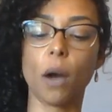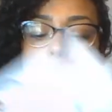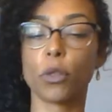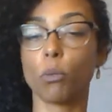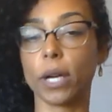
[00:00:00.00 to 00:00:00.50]

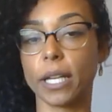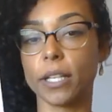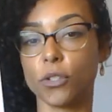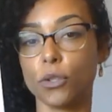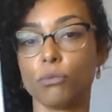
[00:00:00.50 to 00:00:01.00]
with what it
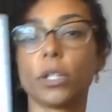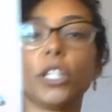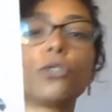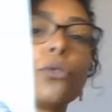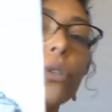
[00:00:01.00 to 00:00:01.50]
is you really
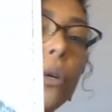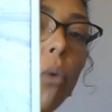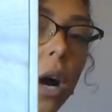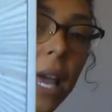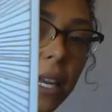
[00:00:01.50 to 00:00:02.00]
truly
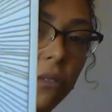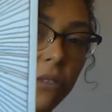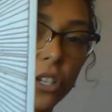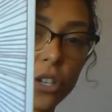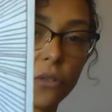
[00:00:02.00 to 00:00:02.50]
want and
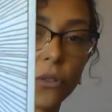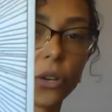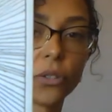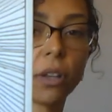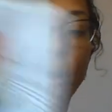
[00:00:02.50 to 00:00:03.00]
envision for
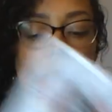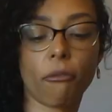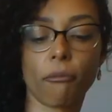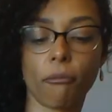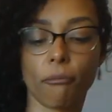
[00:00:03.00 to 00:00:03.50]
yourself.
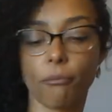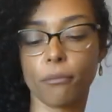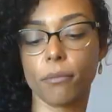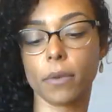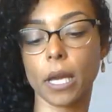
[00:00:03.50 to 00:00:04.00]

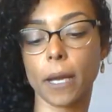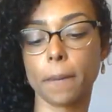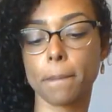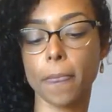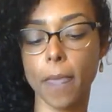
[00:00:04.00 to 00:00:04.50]

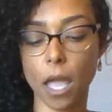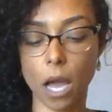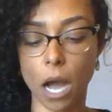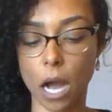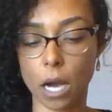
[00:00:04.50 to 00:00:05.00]
Okay?
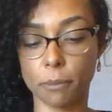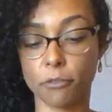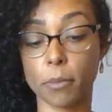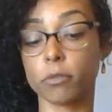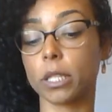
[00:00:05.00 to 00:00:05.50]

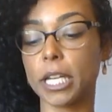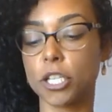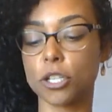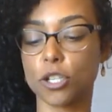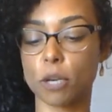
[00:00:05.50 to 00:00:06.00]
From a
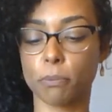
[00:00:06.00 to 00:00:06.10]
relationship